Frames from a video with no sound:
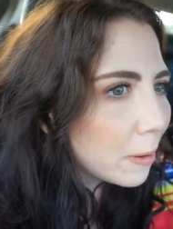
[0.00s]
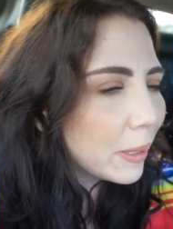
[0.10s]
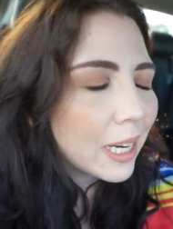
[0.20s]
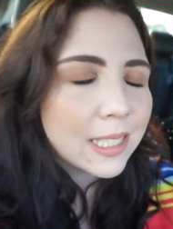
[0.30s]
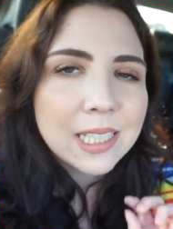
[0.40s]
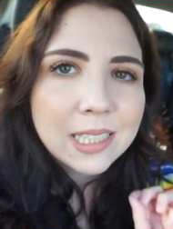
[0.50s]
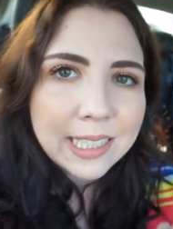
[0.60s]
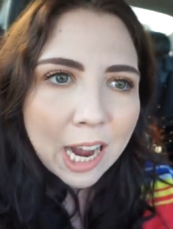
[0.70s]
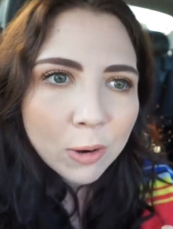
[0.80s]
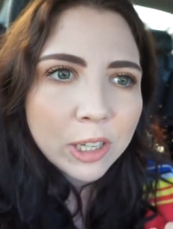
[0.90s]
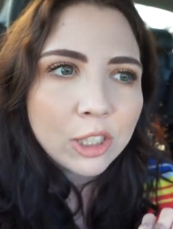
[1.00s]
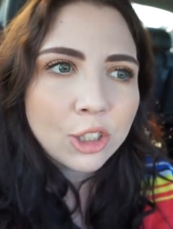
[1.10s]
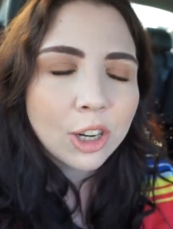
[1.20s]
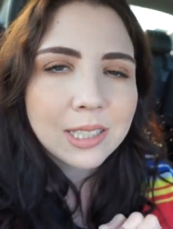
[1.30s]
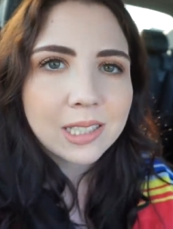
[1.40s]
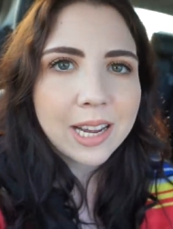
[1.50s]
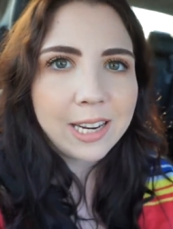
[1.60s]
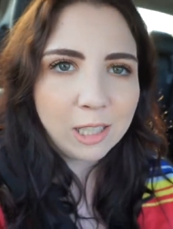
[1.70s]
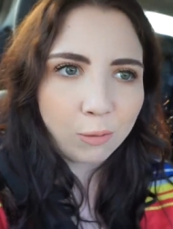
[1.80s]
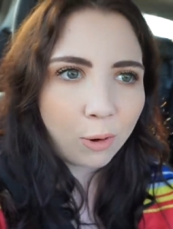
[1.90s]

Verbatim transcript: because it sounded just like his